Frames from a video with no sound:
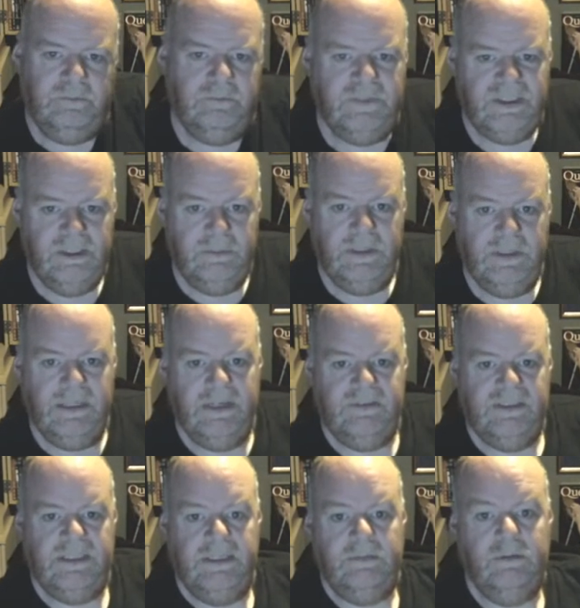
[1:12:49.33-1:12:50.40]
still be alive
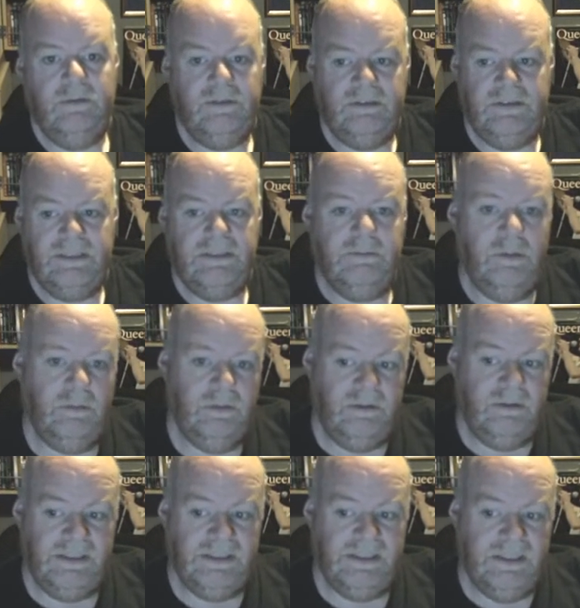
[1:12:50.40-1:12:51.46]
today, would have directed more
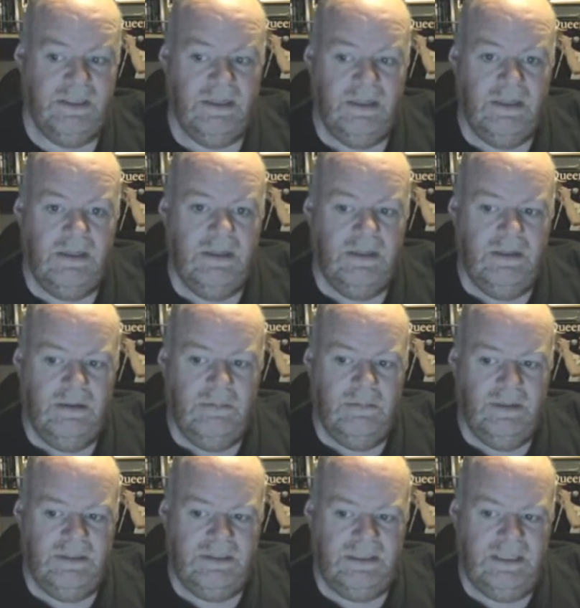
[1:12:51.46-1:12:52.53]
movies,
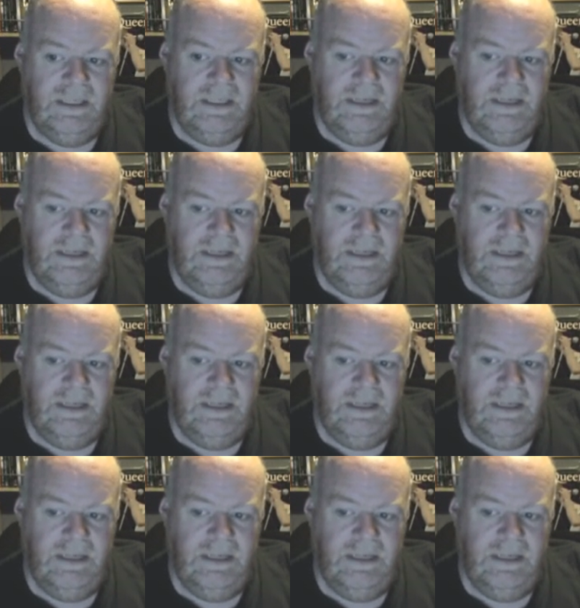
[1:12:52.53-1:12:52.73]
but